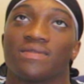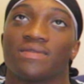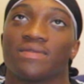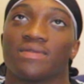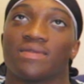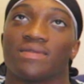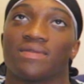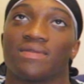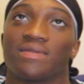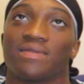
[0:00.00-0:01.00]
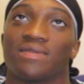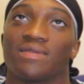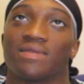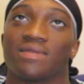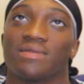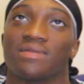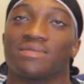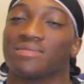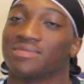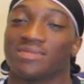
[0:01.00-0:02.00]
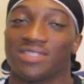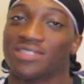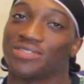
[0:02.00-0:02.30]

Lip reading: The person shown says nothing.